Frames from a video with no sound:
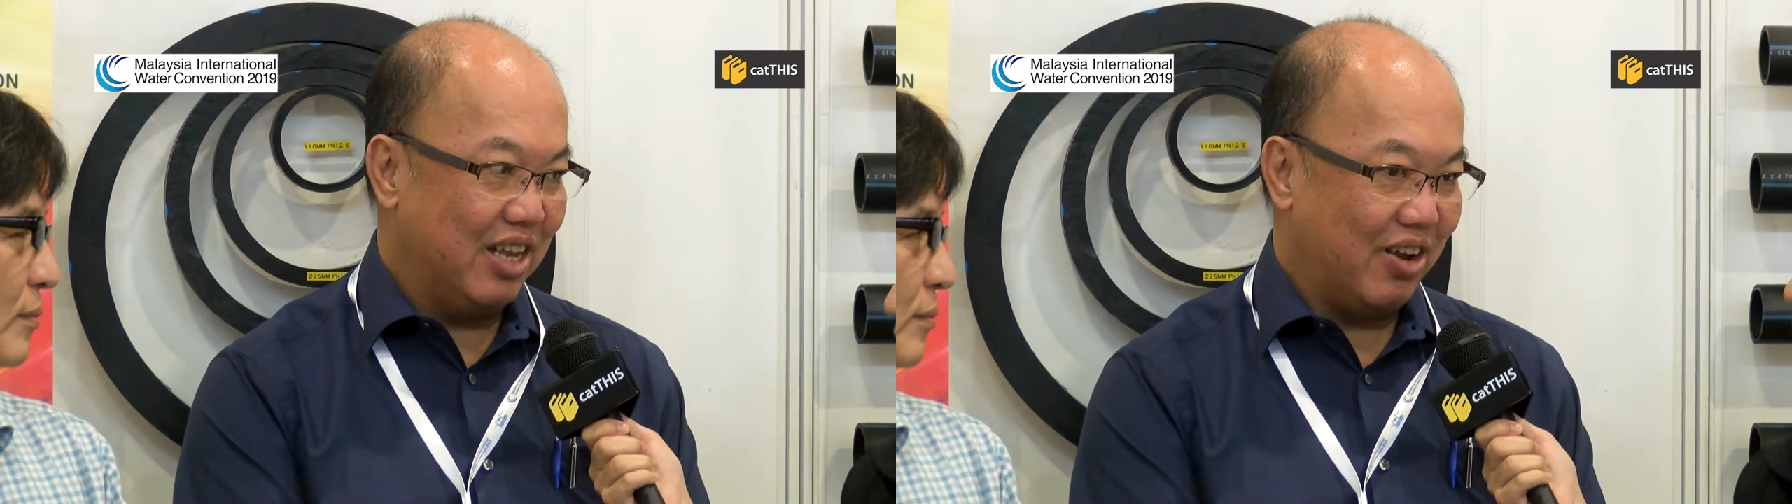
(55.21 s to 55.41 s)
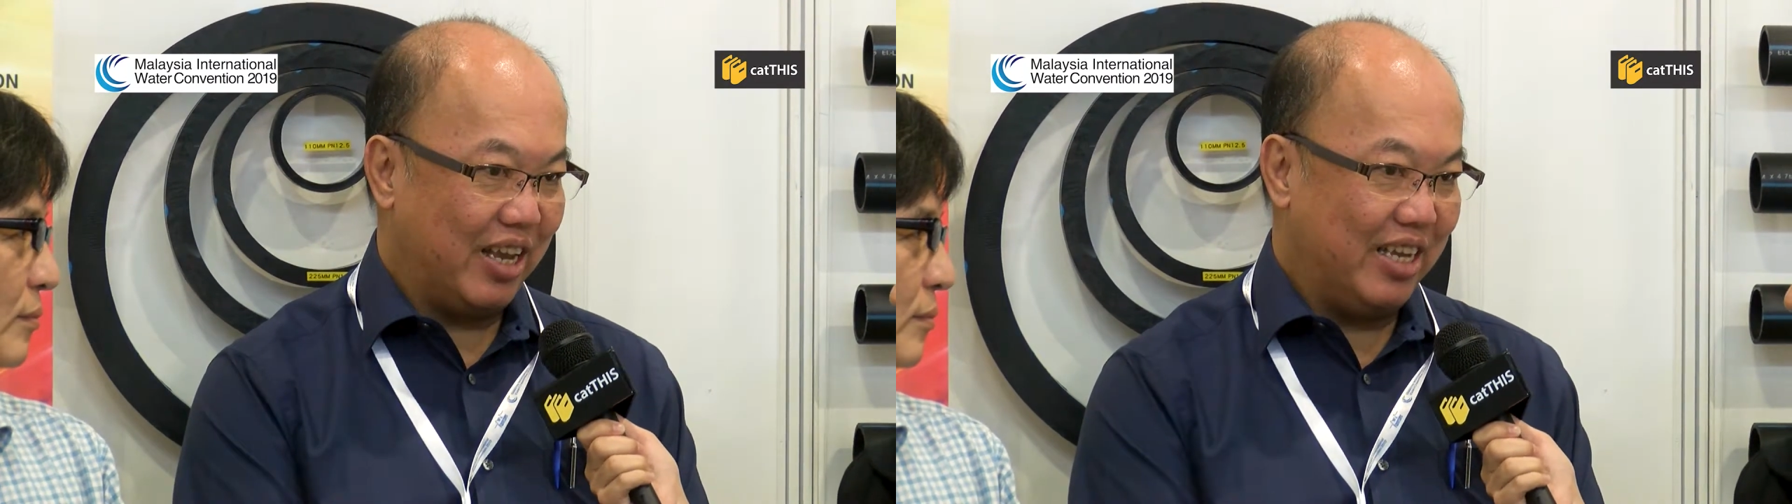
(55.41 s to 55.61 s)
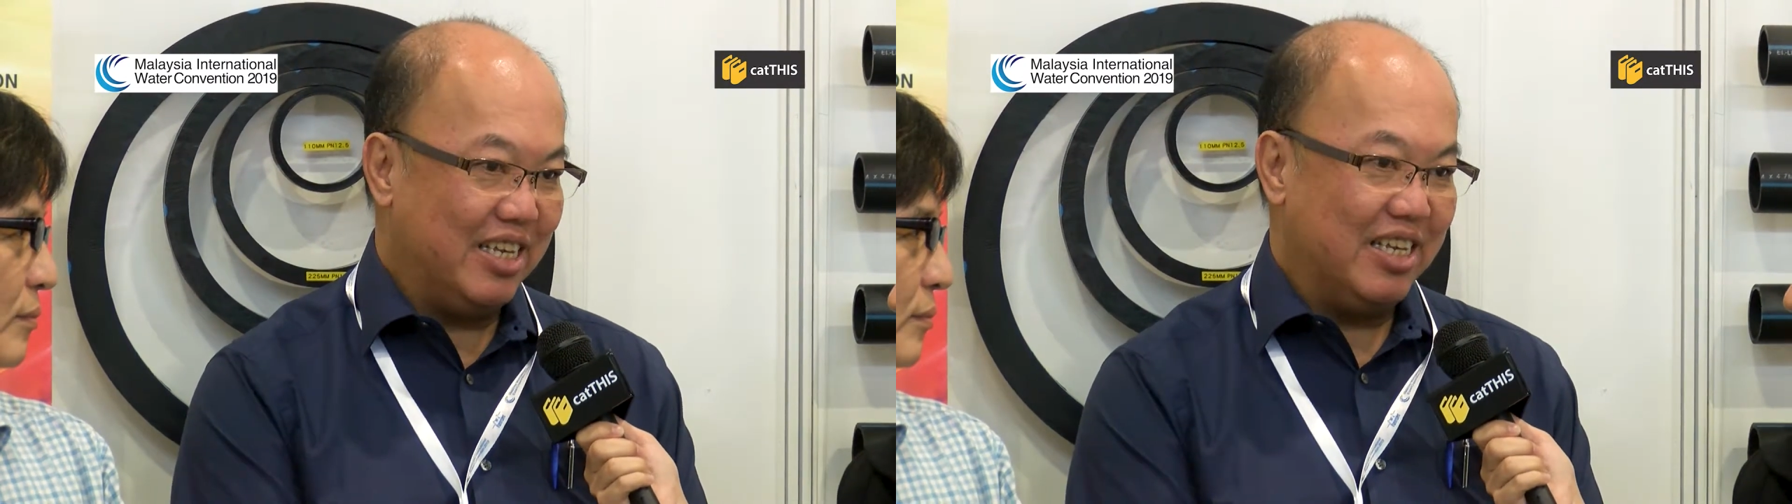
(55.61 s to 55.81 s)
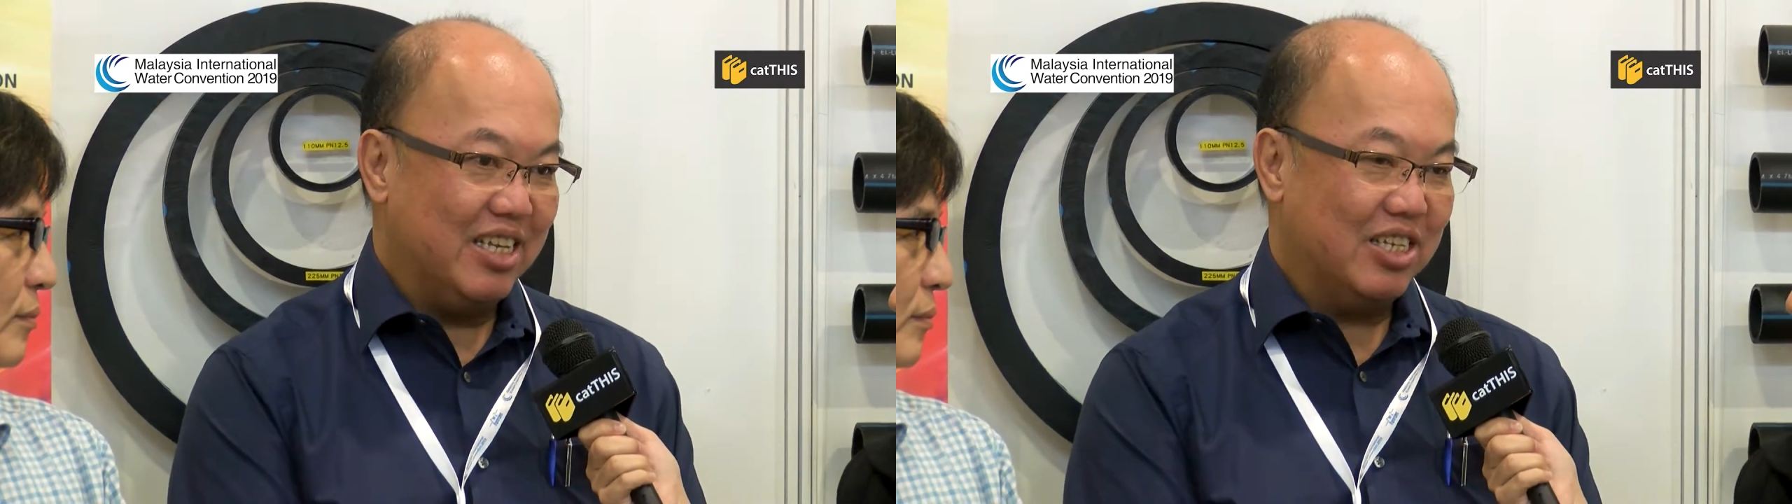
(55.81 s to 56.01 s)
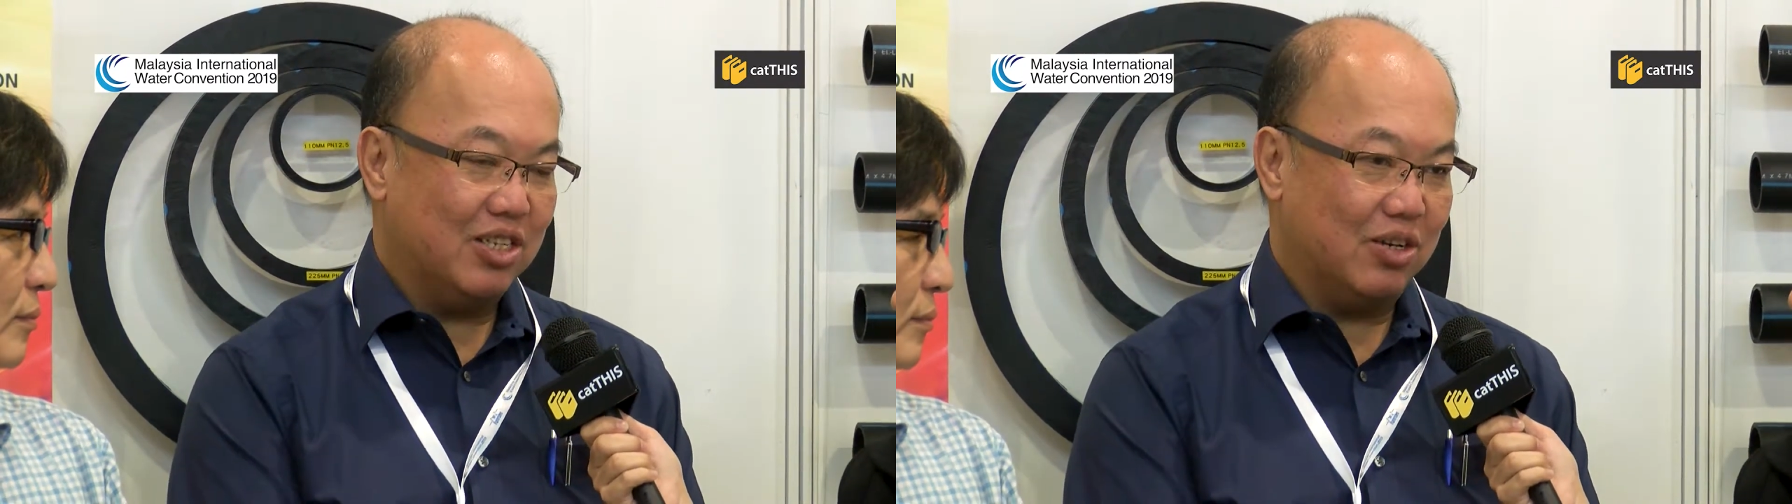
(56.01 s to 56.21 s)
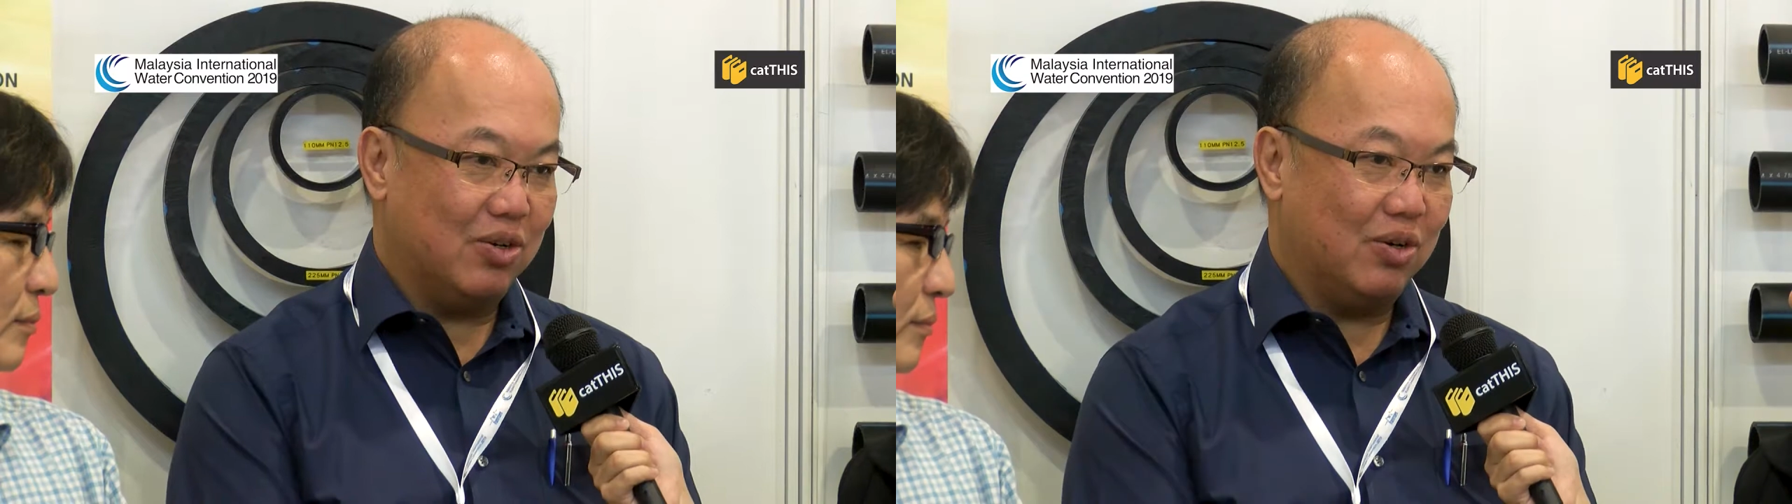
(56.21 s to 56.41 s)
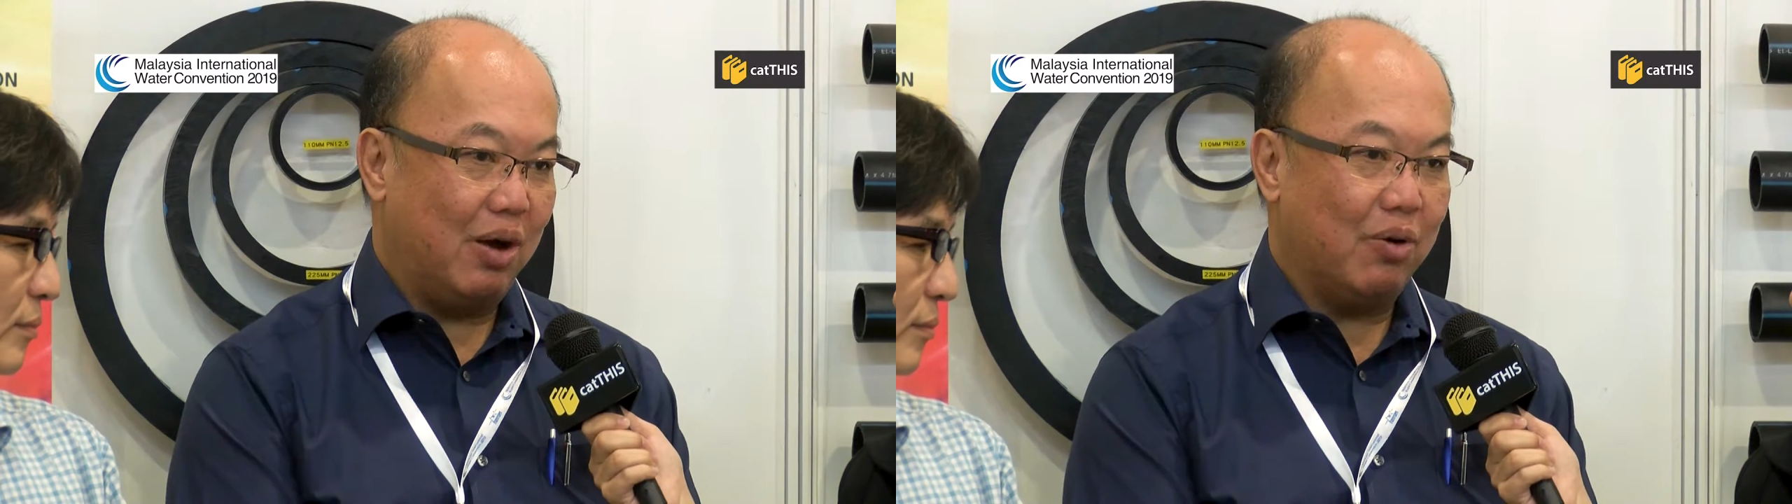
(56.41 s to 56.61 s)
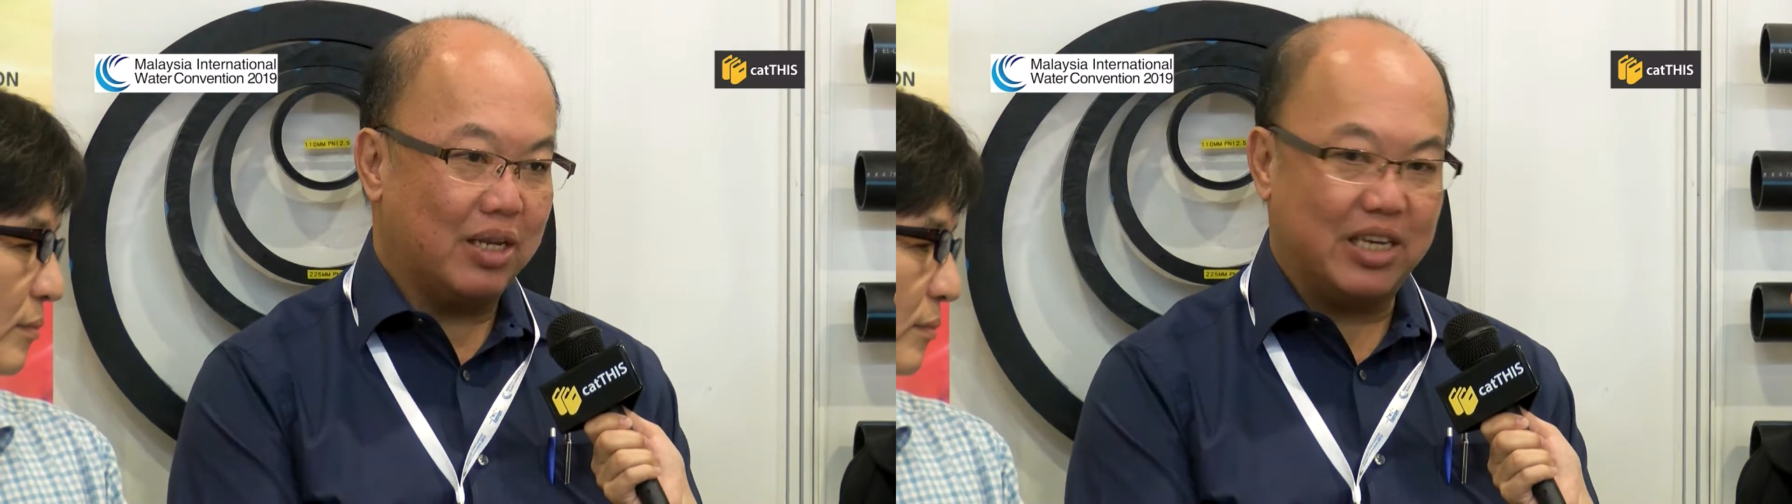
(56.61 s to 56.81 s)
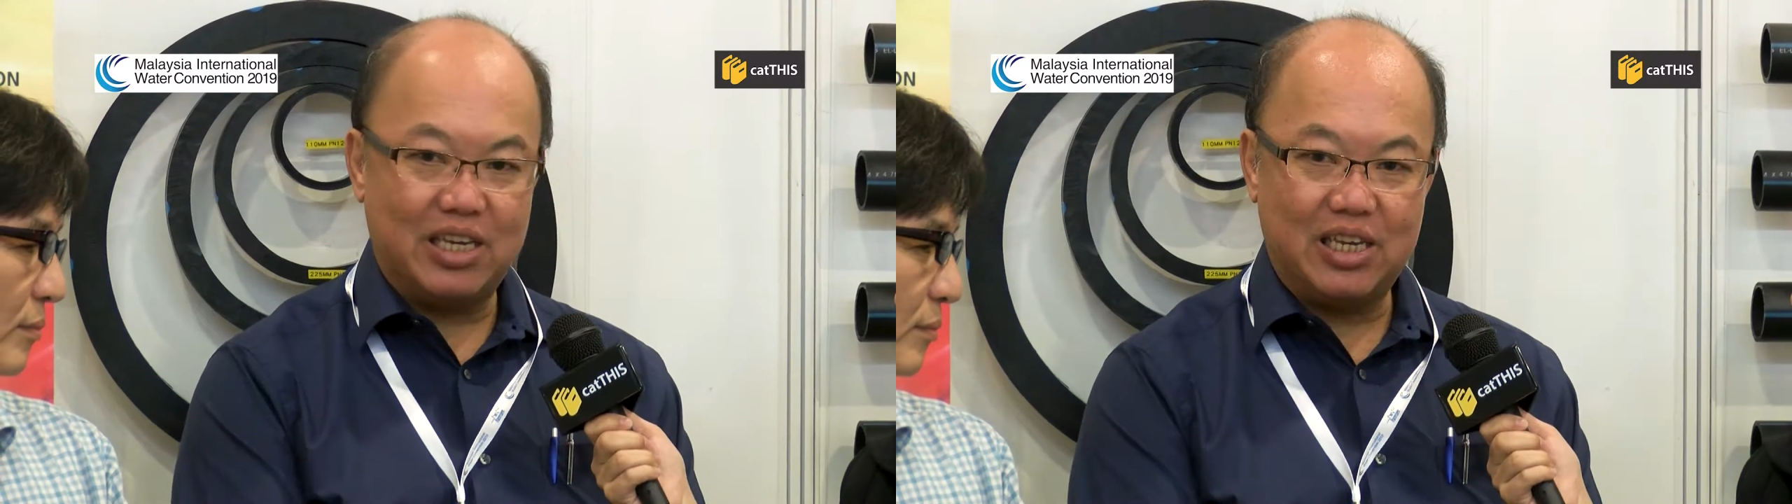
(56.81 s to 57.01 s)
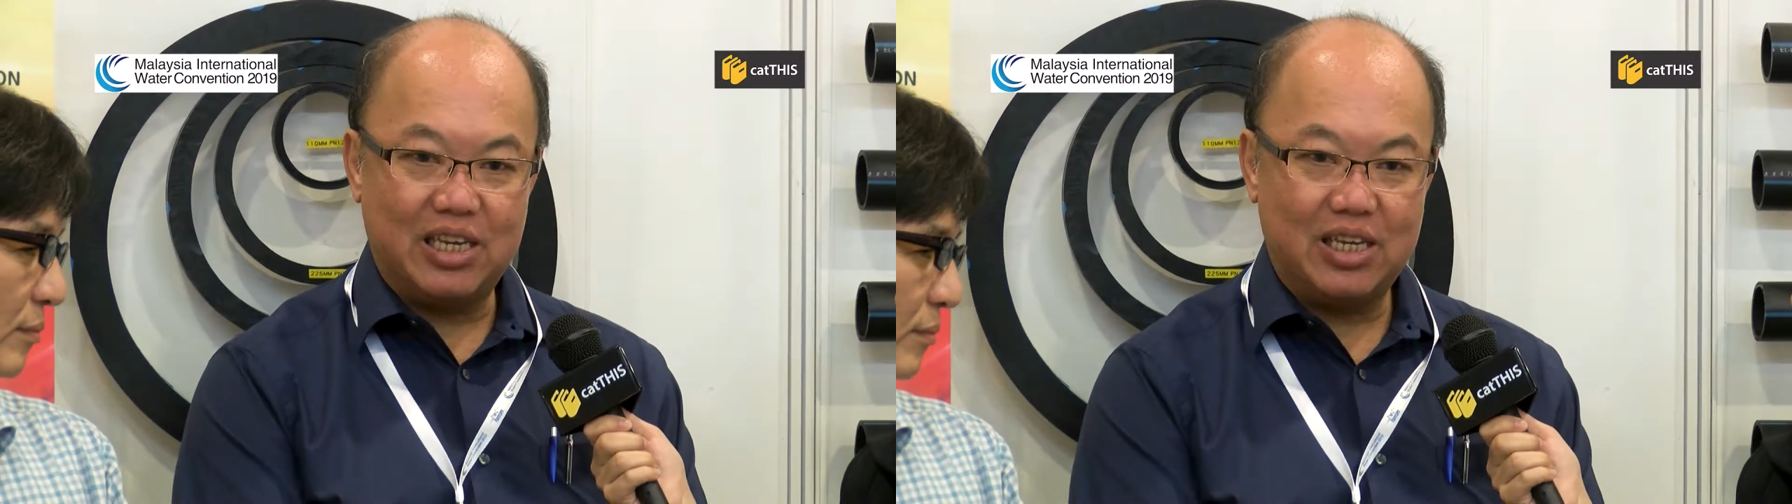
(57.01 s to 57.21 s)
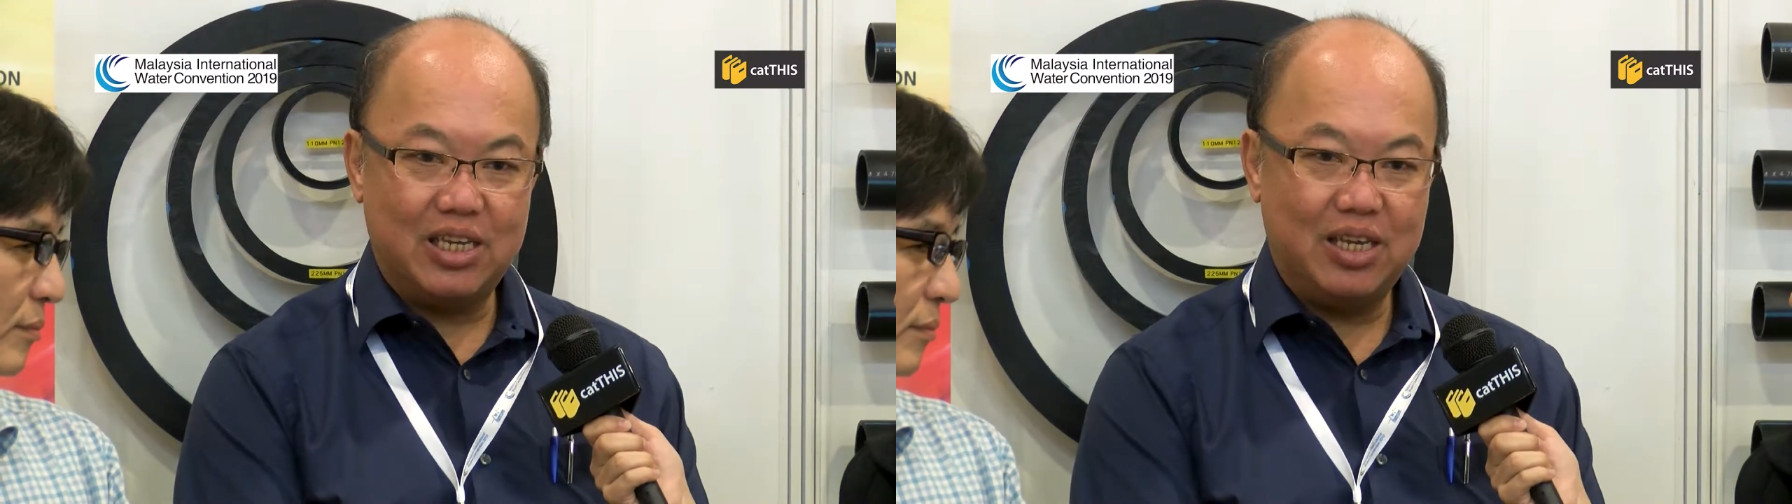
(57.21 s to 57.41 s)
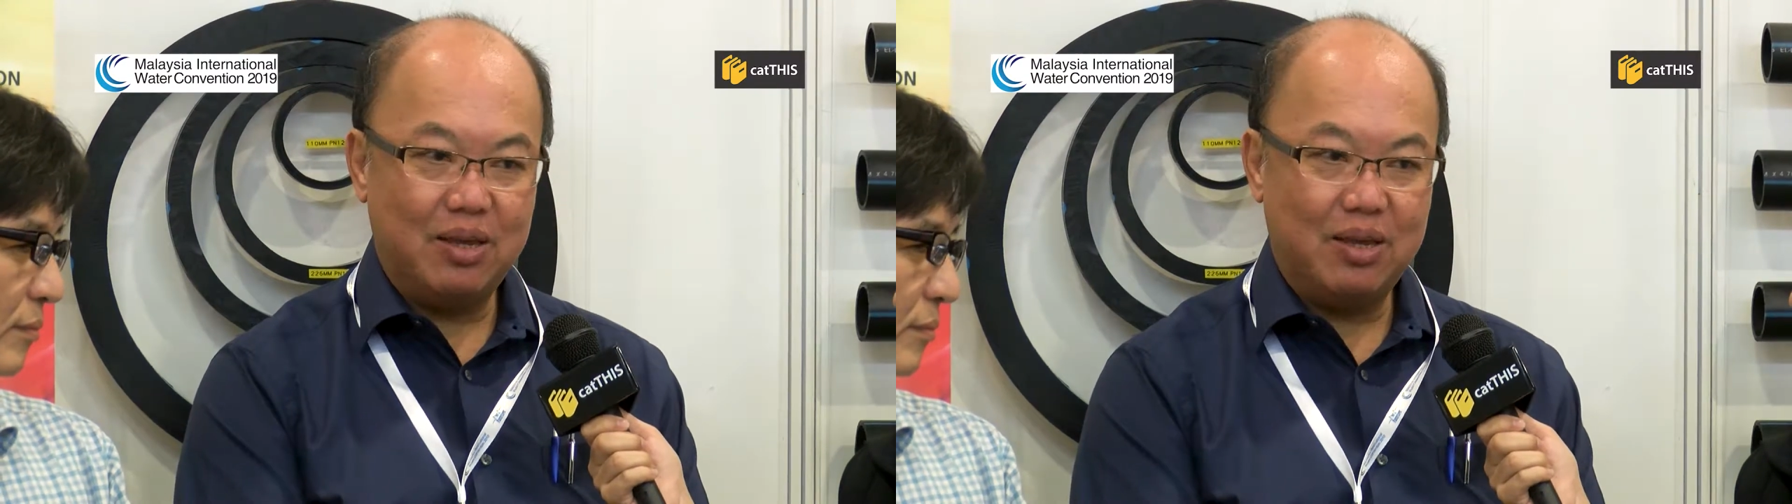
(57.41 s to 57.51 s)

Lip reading: Okay, so our key